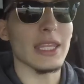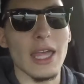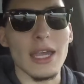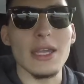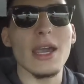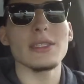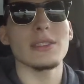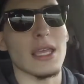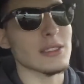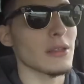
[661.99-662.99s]
Like that,
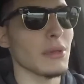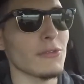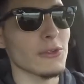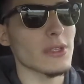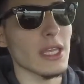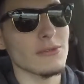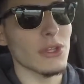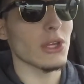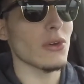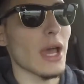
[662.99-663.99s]
guys, that's gonna be it for today's
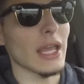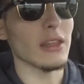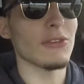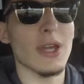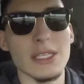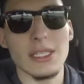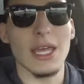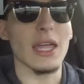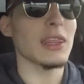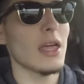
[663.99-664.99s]
video. I love you guys to
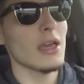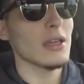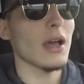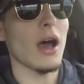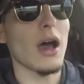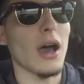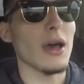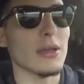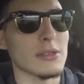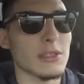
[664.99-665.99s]
death.
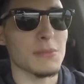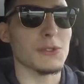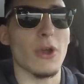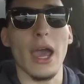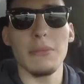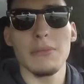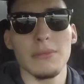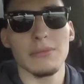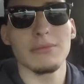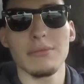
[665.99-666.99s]
Subscribe,
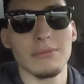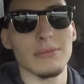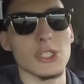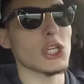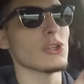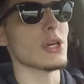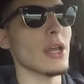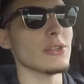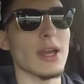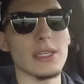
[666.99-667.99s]
cheers
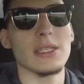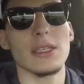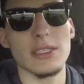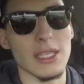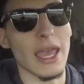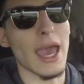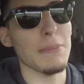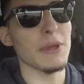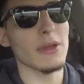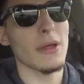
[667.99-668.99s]
on, you guys, stay
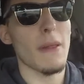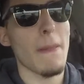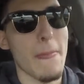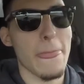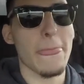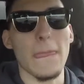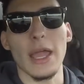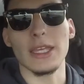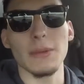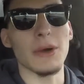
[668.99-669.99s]
happy,
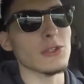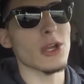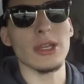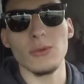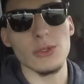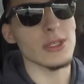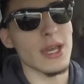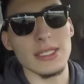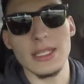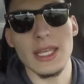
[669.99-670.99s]
and keep on trucking. We'll see you
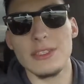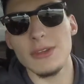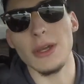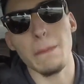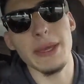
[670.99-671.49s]
guys in the next video.